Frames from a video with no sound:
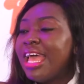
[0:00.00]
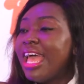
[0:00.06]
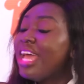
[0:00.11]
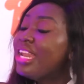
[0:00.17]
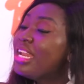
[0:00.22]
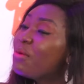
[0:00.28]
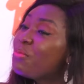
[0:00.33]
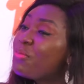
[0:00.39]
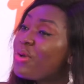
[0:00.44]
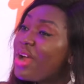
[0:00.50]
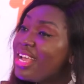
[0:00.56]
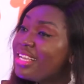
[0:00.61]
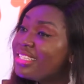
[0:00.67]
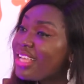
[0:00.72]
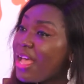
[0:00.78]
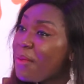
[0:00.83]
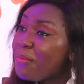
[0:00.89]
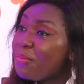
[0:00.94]
And the
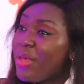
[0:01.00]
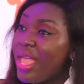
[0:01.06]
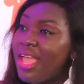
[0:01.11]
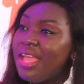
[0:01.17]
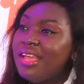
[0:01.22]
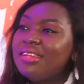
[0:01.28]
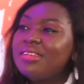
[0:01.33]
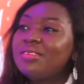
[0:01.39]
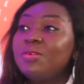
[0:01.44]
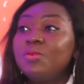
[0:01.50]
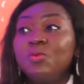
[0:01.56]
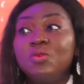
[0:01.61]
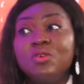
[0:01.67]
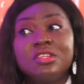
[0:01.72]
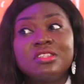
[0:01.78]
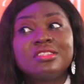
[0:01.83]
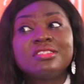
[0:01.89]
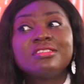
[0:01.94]
prize I paid
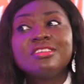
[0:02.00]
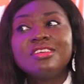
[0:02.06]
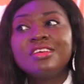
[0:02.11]
was